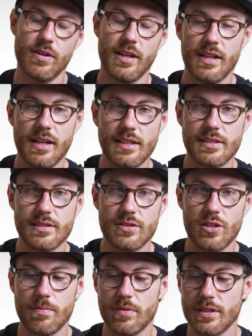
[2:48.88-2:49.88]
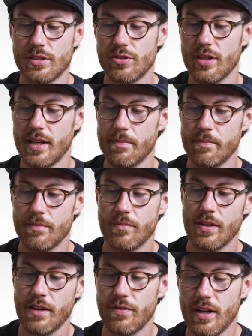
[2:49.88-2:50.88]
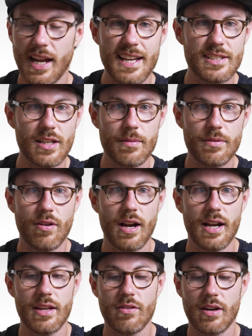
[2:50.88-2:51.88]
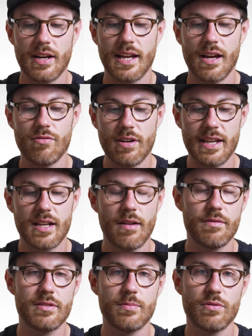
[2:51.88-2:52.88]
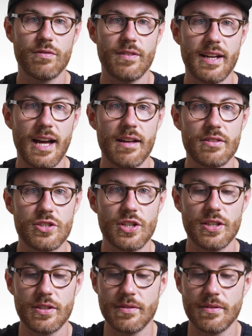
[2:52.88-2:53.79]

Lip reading: unless it's super extreme, if you lace up correctly, you're going to get a really comfortable fit out of the shoe.